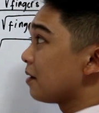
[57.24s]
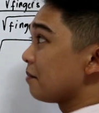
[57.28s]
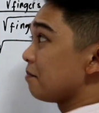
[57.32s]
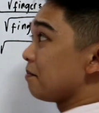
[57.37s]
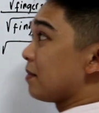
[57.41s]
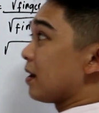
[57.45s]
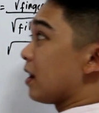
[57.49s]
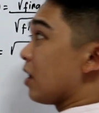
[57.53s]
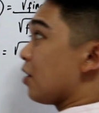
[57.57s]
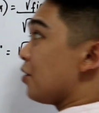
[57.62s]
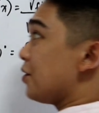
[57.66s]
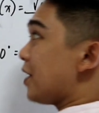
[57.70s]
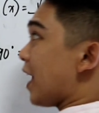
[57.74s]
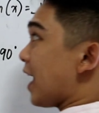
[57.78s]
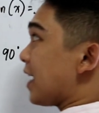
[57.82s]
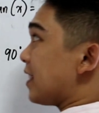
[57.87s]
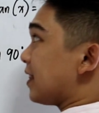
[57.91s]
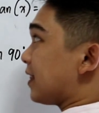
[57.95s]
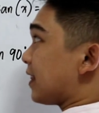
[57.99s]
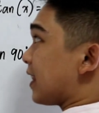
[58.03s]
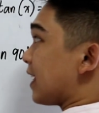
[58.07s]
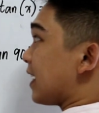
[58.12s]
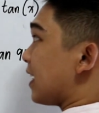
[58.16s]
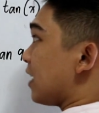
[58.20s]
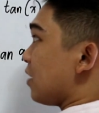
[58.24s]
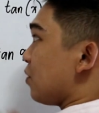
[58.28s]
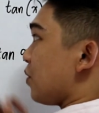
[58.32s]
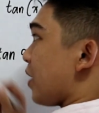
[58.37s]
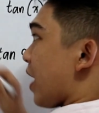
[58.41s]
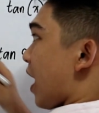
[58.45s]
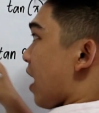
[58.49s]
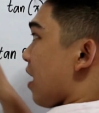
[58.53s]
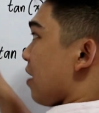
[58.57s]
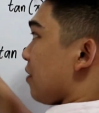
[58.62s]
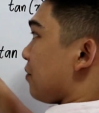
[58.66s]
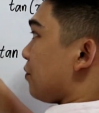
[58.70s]
Below 90, we
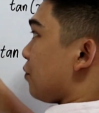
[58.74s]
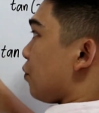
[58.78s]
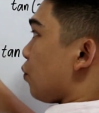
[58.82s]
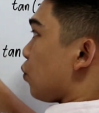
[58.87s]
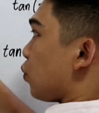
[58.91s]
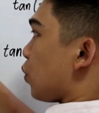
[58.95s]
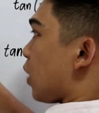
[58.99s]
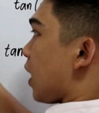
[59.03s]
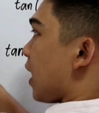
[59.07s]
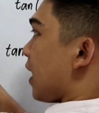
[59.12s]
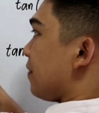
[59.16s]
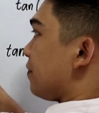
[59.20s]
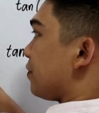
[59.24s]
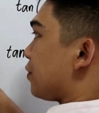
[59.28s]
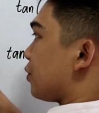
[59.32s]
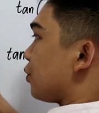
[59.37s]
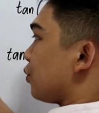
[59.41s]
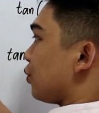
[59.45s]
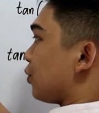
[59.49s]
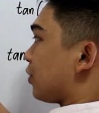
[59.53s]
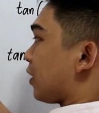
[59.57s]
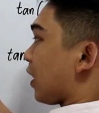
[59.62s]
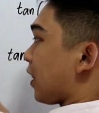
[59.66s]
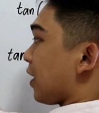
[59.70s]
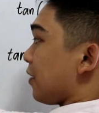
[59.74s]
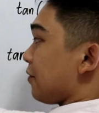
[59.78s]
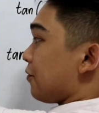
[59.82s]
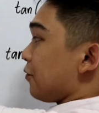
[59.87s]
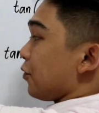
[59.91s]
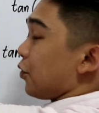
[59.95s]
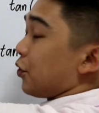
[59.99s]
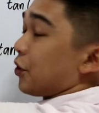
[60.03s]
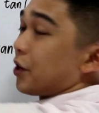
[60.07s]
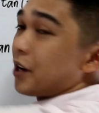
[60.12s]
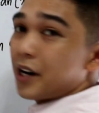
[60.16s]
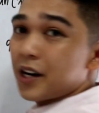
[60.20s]
have 1, 2, 3,
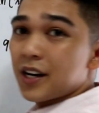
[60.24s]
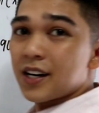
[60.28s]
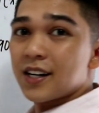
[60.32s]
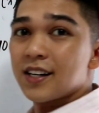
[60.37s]
4.